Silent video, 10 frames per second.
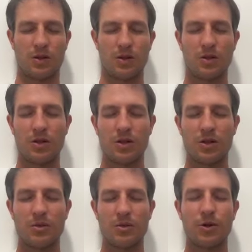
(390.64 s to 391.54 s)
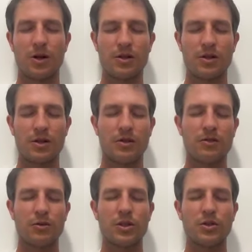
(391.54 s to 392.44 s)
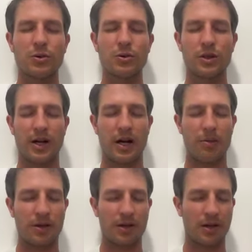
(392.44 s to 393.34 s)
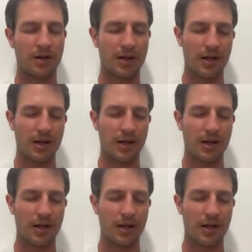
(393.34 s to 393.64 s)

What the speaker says: So there's this process of renewal happening.